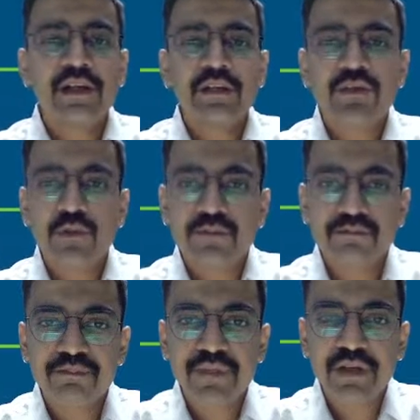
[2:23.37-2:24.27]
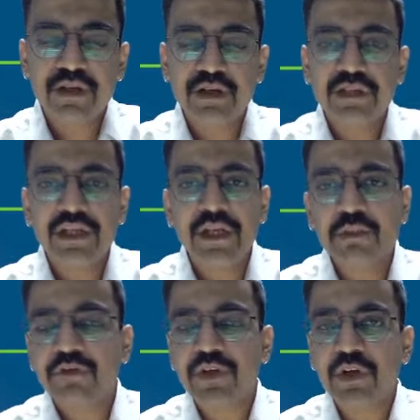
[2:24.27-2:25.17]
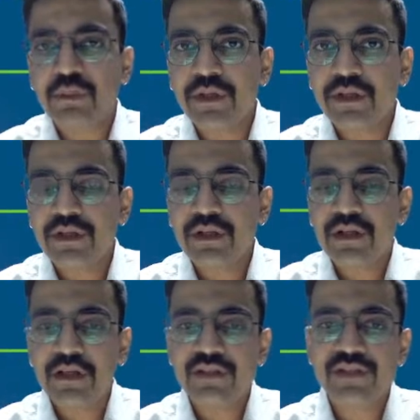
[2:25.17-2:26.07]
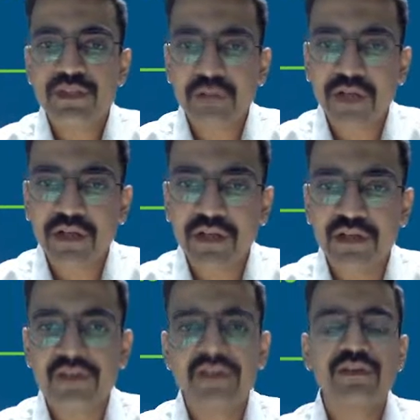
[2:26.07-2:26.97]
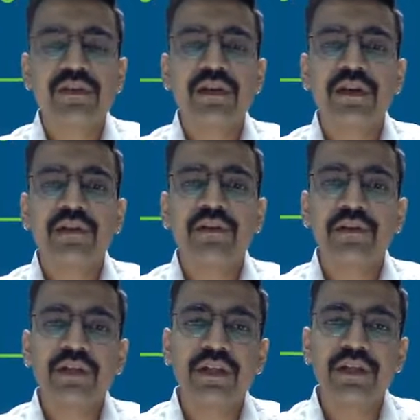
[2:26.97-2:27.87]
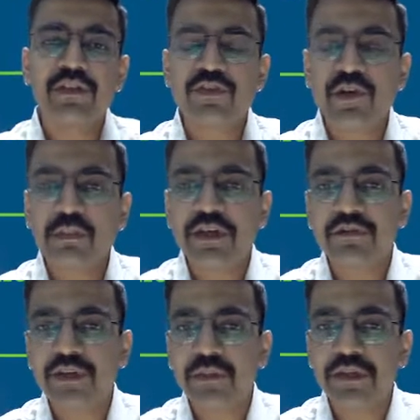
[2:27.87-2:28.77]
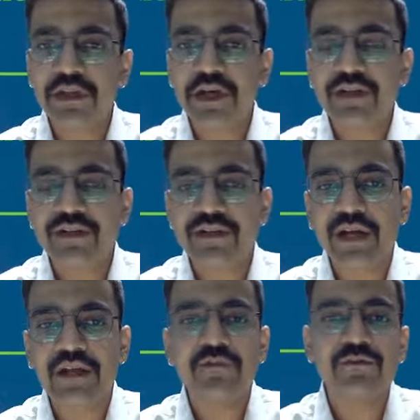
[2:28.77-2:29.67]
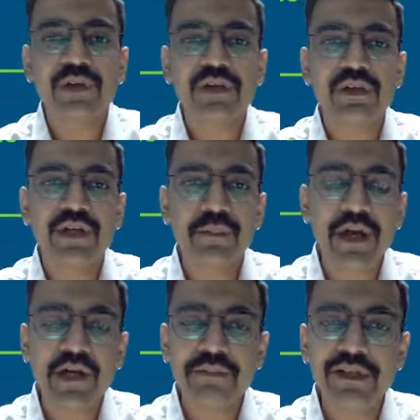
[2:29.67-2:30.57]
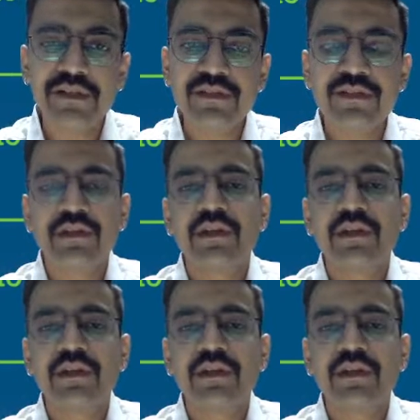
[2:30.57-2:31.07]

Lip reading: So the name of our topic is demand analysis, and in this topic, we'll be understanding what demand means.